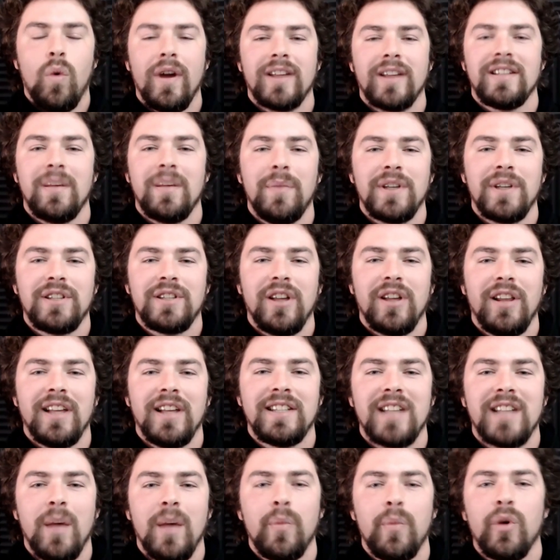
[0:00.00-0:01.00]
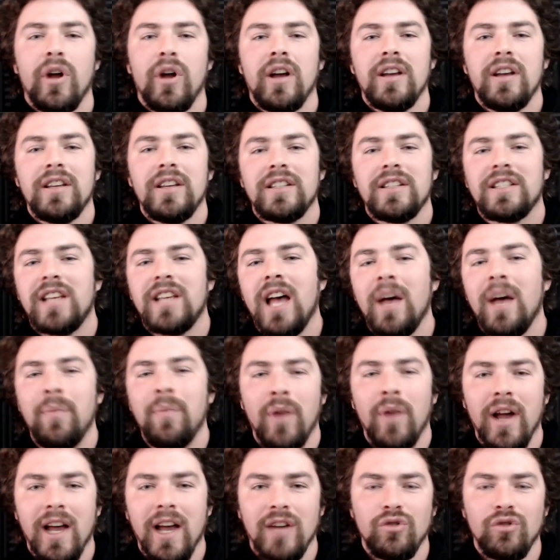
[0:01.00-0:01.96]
What is up, my son? Let's summarize my